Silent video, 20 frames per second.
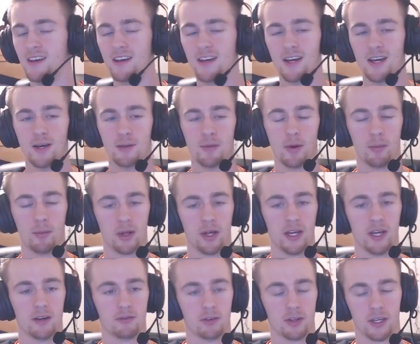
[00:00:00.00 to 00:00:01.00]
Been playing
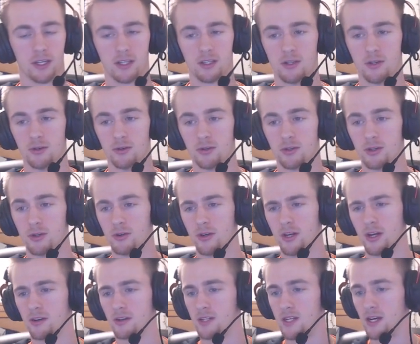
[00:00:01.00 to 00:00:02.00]
it for like 2
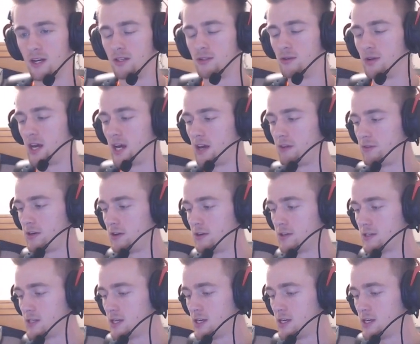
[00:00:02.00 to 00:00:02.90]
years now, 2.5 years.